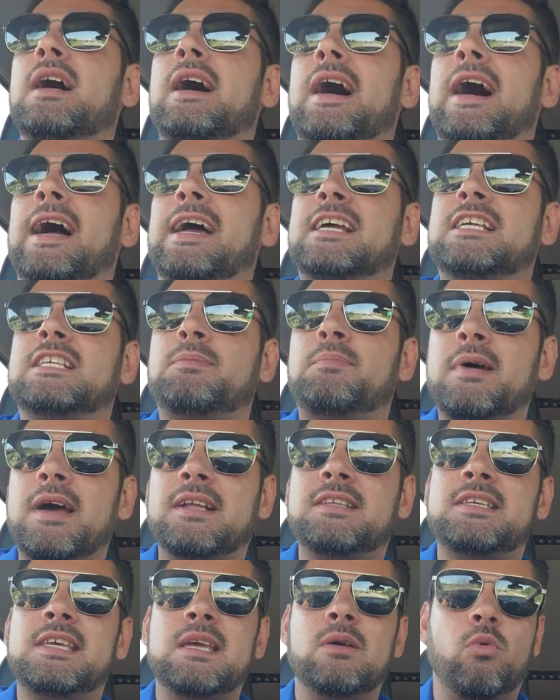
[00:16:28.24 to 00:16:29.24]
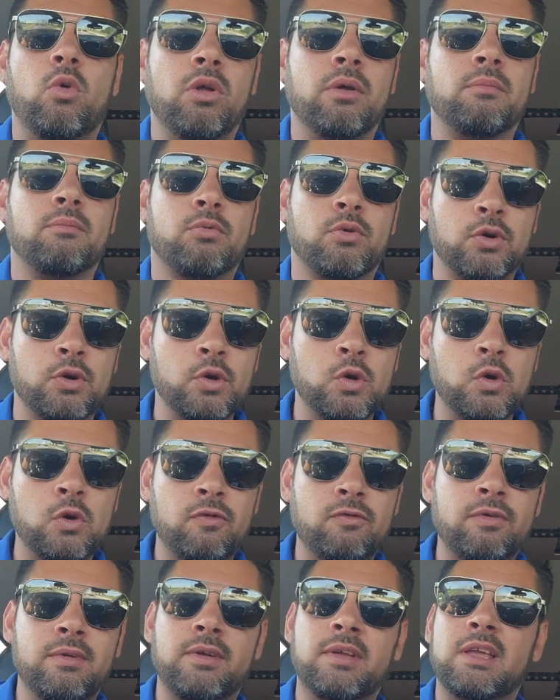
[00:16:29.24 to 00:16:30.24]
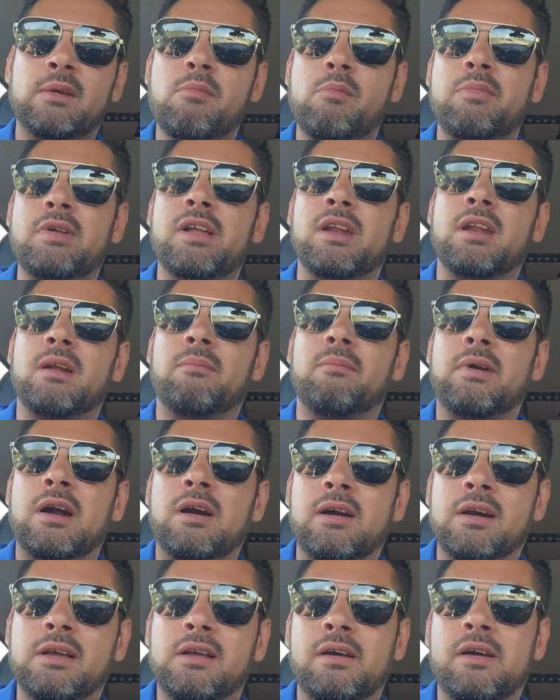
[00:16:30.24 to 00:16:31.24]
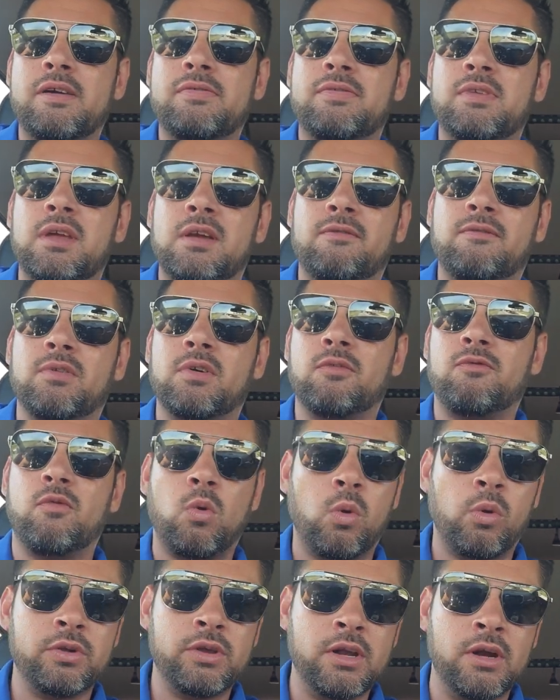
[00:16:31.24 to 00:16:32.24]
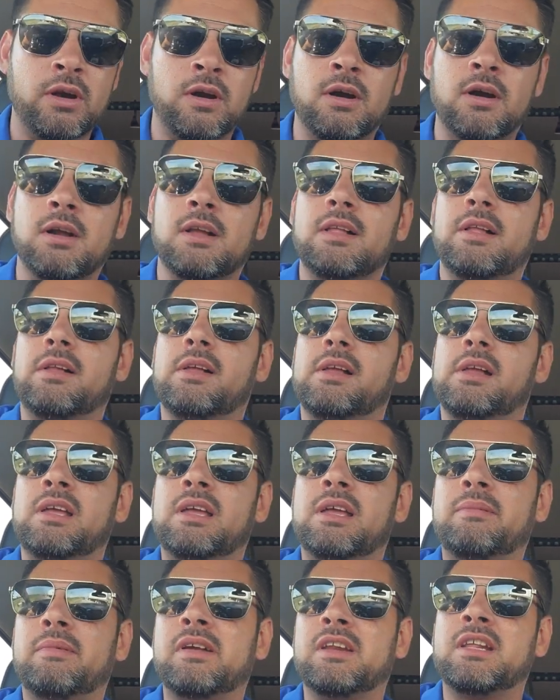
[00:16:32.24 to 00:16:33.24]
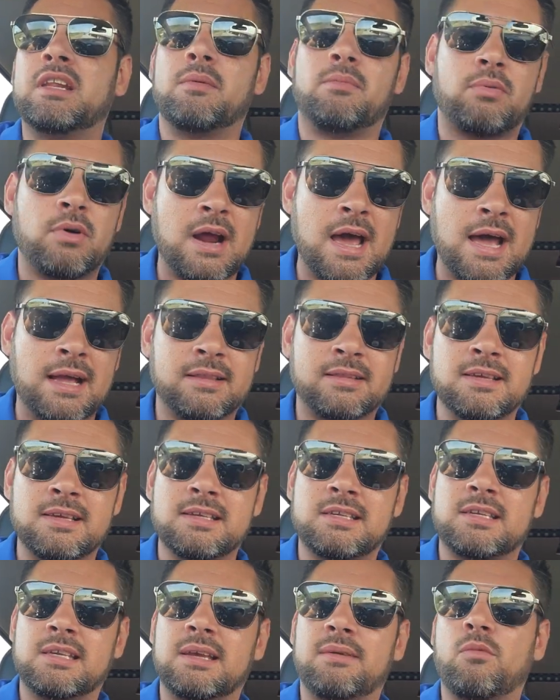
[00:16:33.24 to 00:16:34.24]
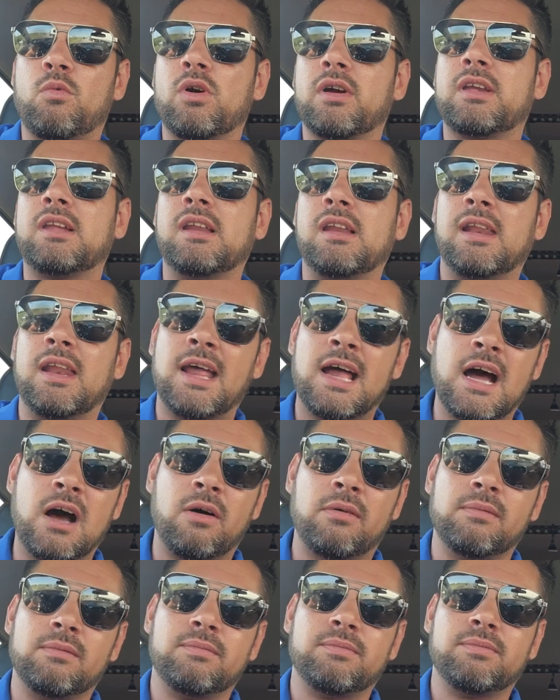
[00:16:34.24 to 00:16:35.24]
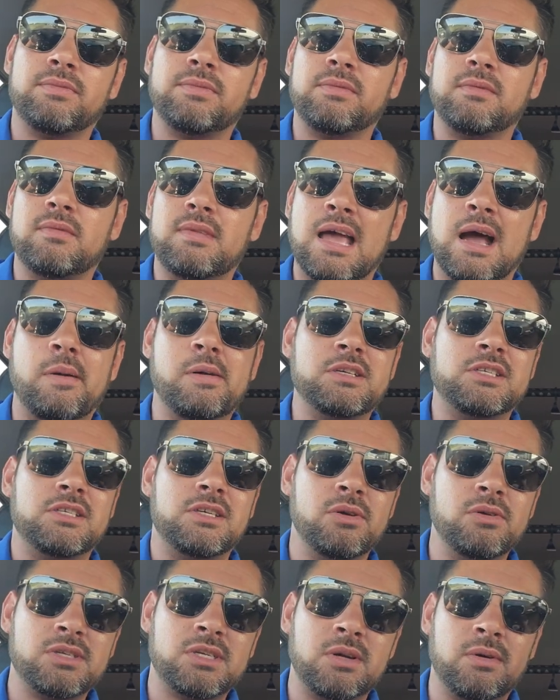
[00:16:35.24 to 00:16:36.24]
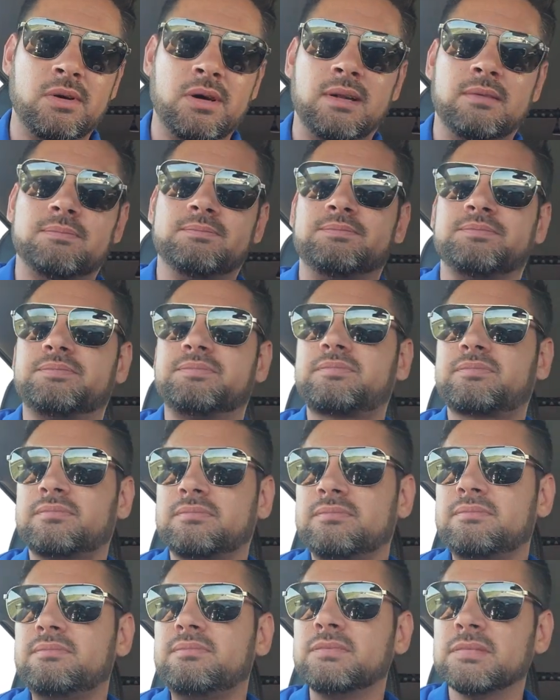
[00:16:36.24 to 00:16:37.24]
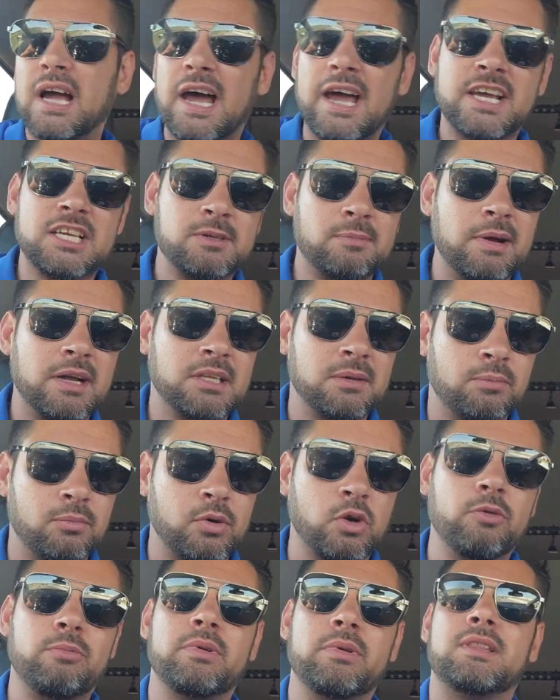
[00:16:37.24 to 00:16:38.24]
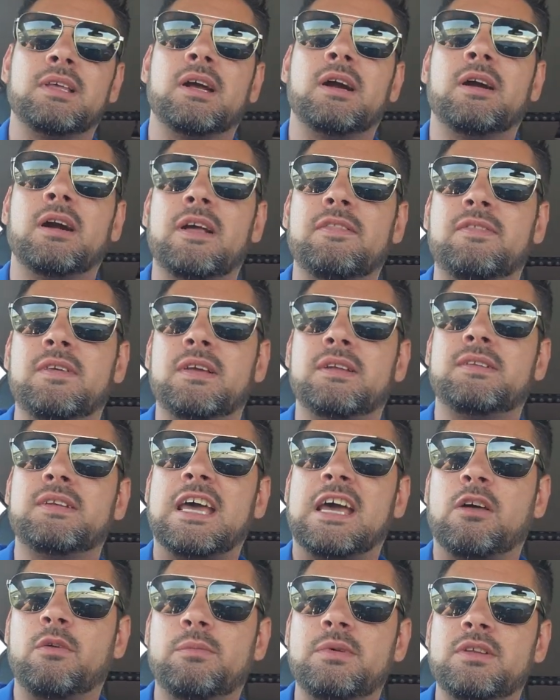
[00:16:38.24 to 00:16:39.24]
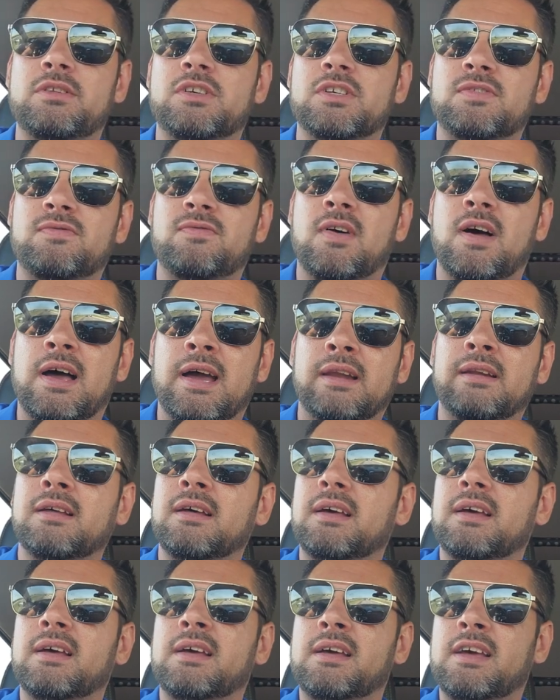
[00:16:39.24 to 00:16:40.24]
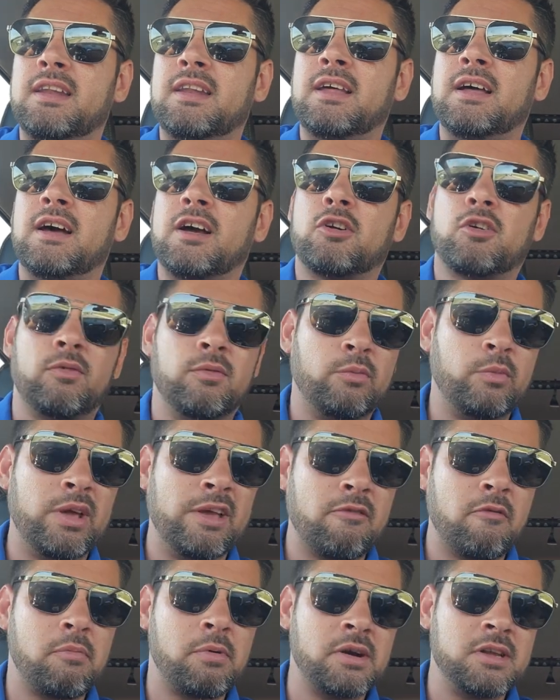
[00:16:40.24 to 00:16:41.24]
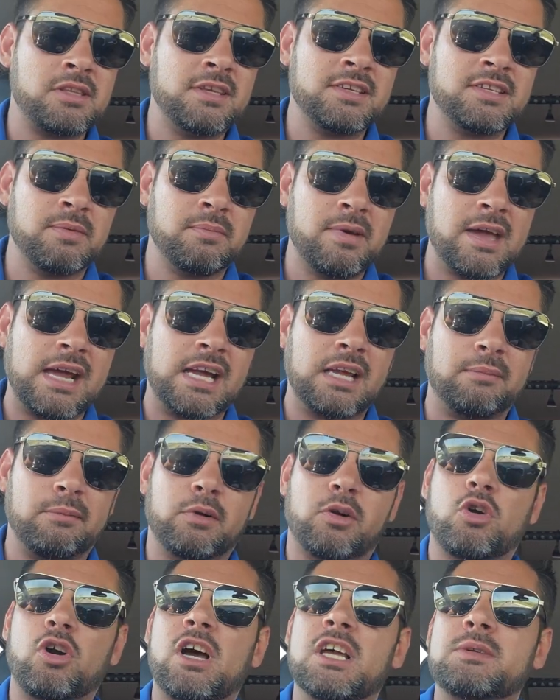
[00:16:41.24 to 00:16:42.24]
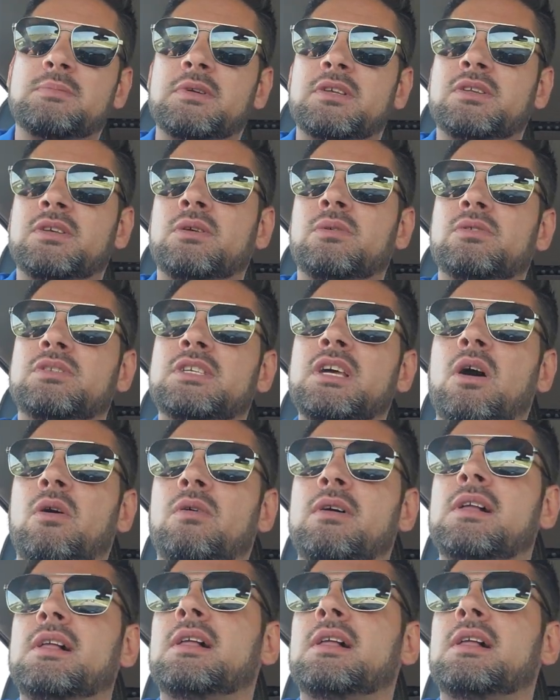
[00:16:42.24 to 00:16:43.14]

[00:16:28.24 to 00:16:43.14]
I expect he will improve. Him being in America, I think, for a full year and getting to practice and working it out. Now he's used to it. I expect improvement there, and I think Jack will be just fine. And we have a pretty decent back in Crosby too. So